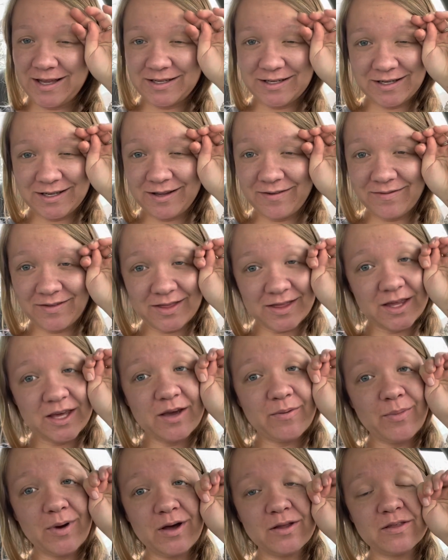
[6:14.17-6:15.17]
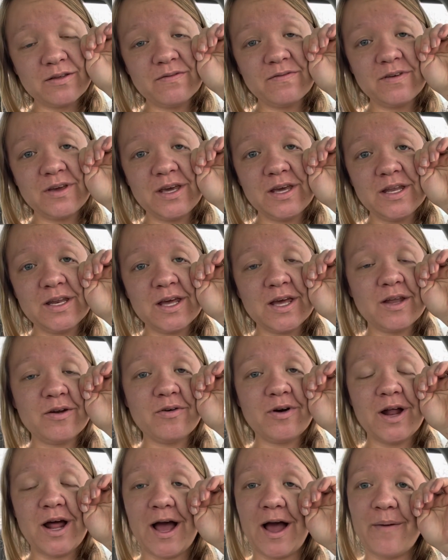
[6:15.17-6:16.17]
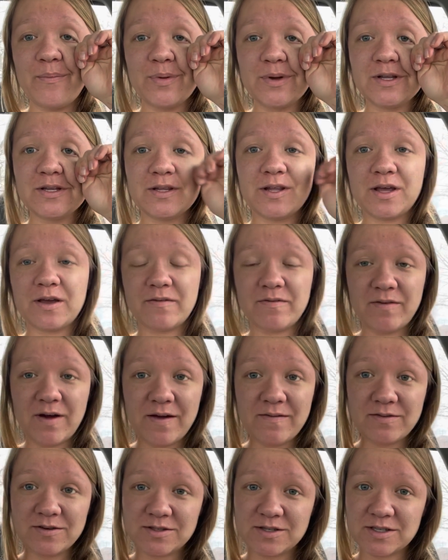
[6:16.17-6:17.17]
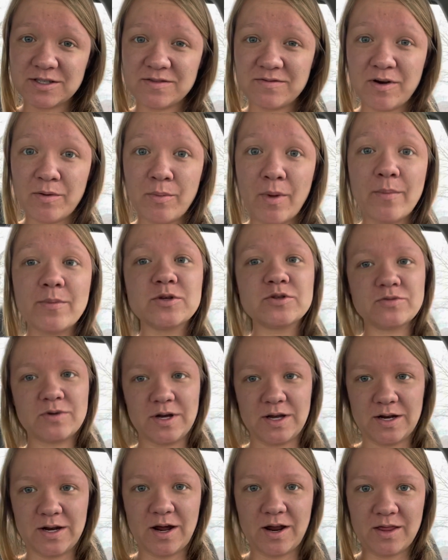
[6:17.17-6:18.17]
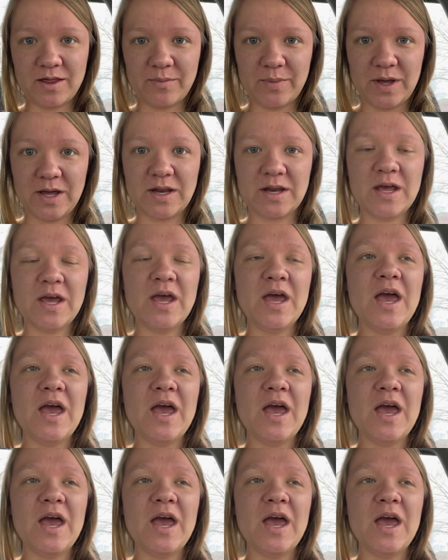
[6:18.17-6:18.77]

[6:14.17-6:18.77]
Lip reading: didn't even think about the feed, and what happened, like 5 or 6 of our mamas ran out of the pen,